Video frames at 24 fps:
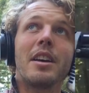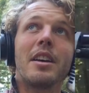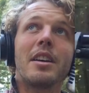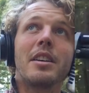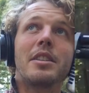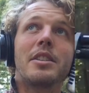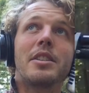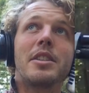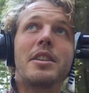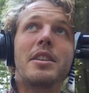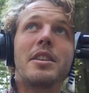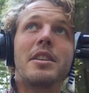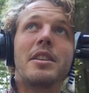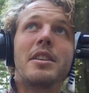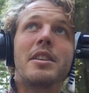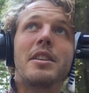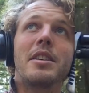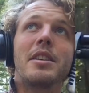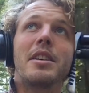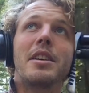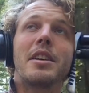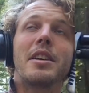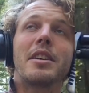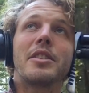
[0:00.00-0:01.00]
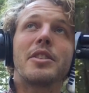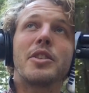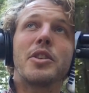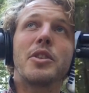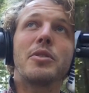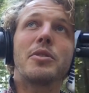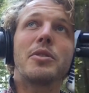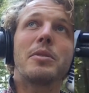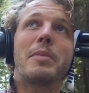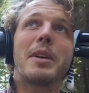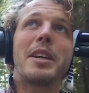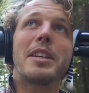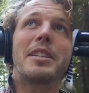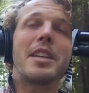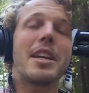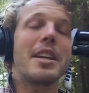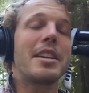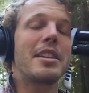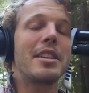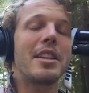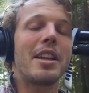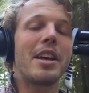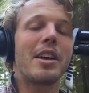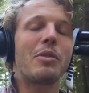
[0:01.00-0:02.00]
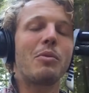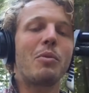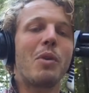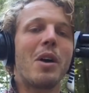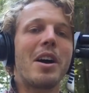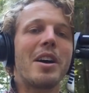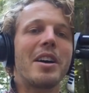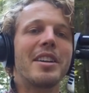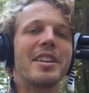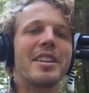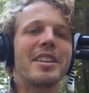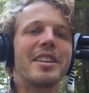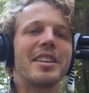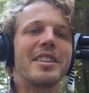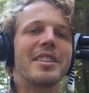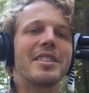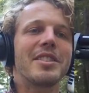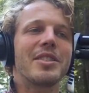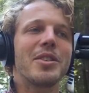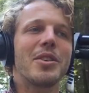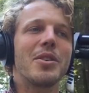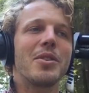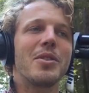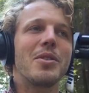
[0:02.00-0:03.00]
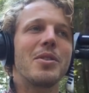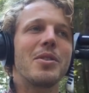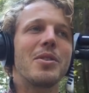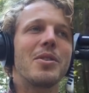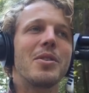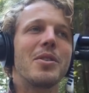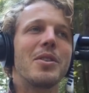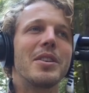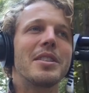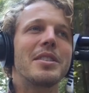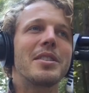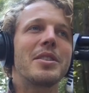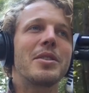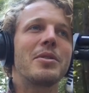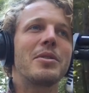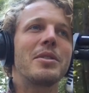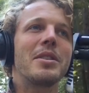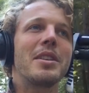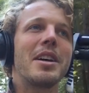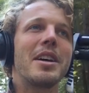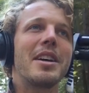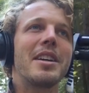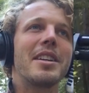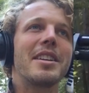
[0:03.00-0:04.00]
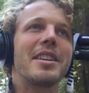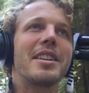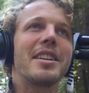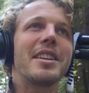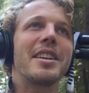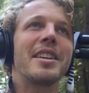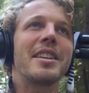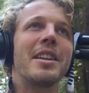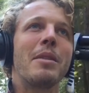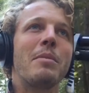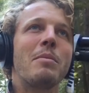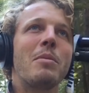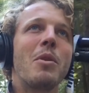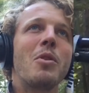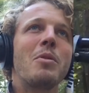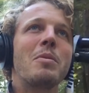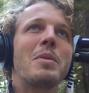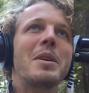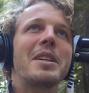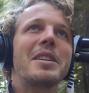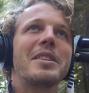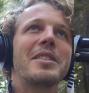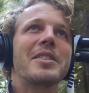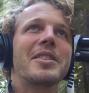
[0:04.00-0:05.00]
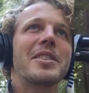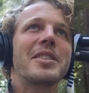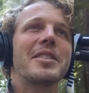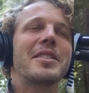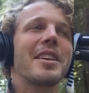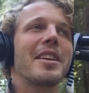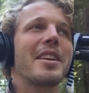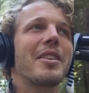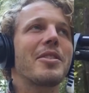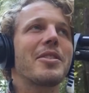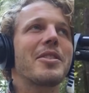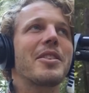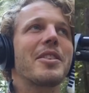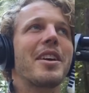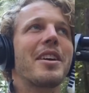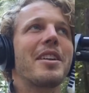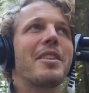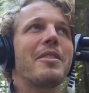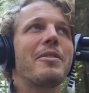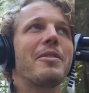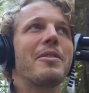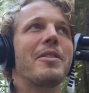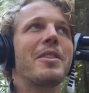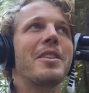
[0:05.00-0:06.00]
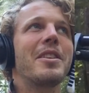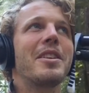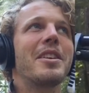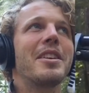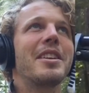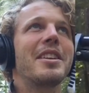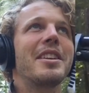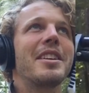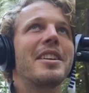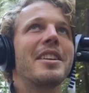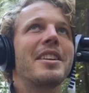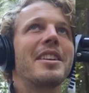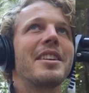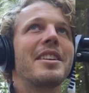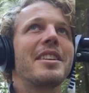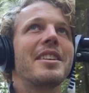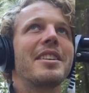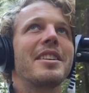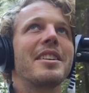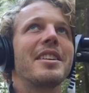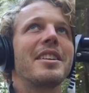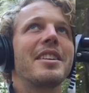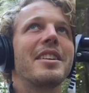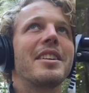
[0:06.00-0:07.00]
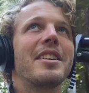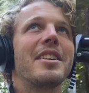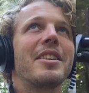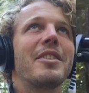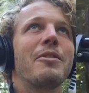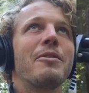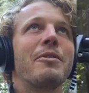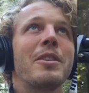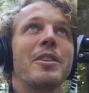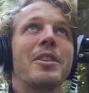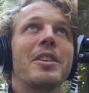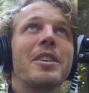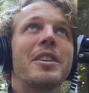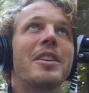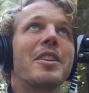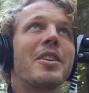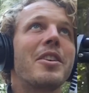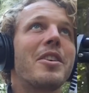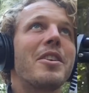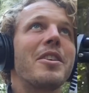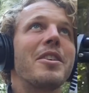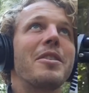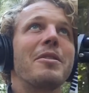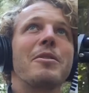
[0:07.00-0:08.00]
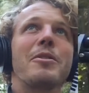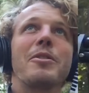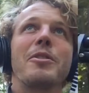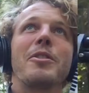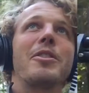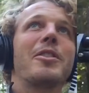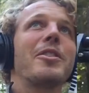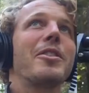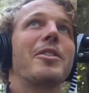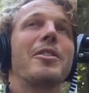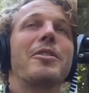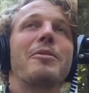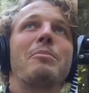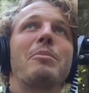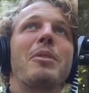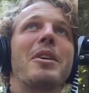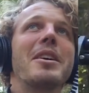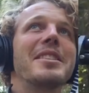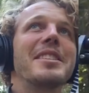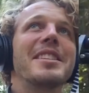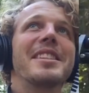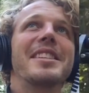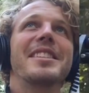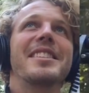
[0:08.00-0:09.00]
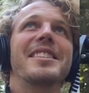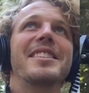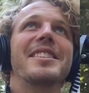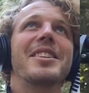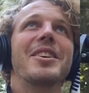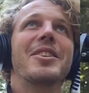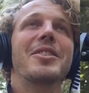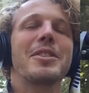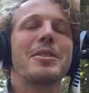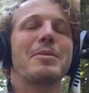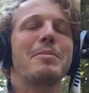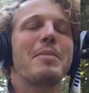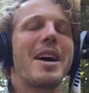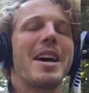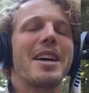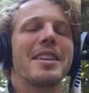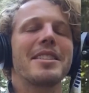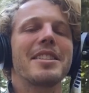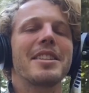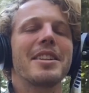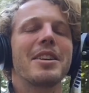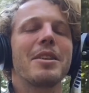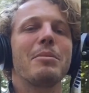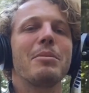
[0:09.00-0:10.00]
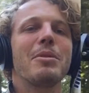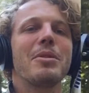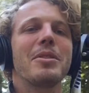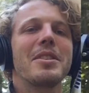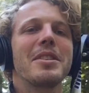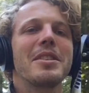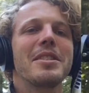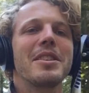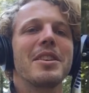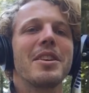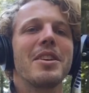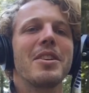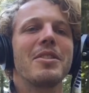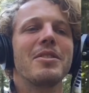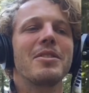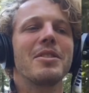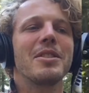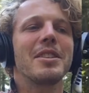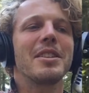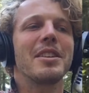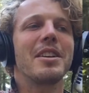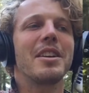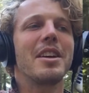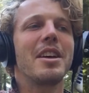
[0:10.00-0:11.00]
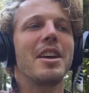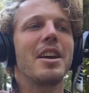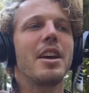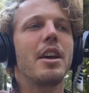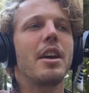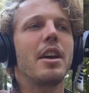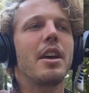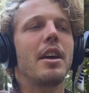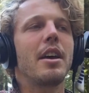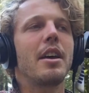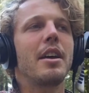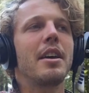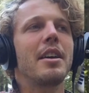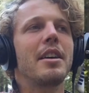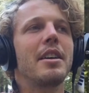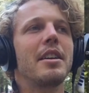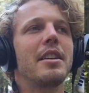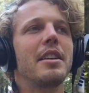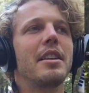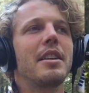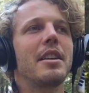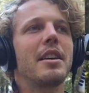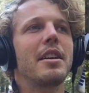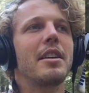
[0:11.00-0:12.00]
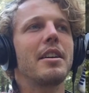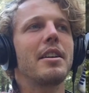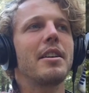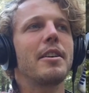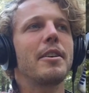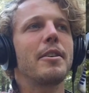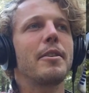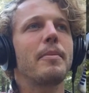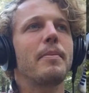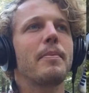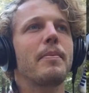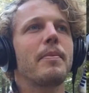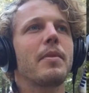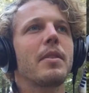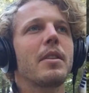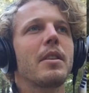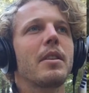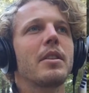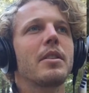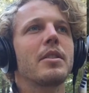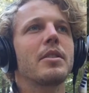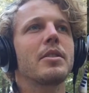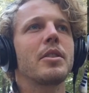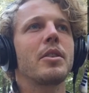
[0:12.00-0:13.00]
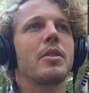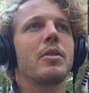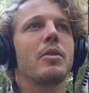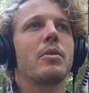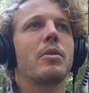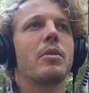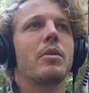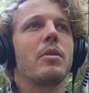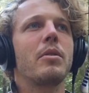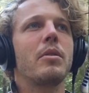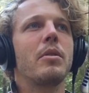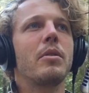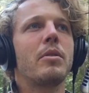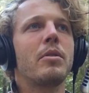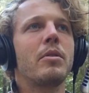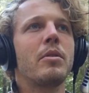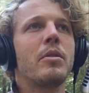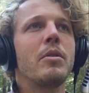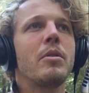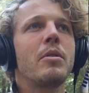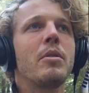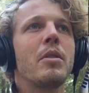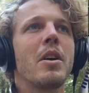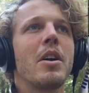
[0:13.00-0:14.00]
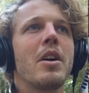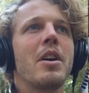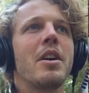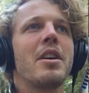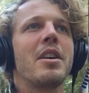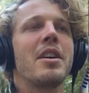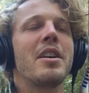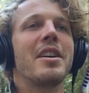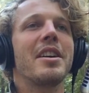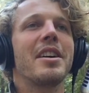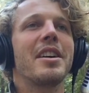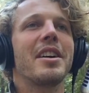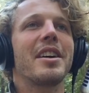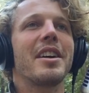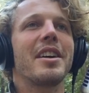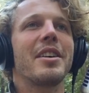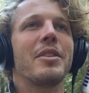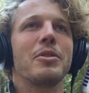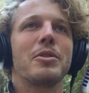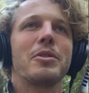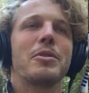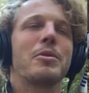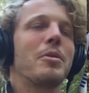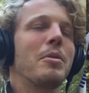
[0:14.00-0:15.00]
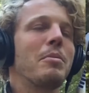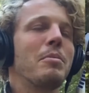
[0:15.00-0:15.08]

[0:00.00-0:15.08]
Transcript: she used to make dandelion wine, and so in that moment, it's just I was kind of feeling her presence. She passed a couple years ago, and so through her, it was a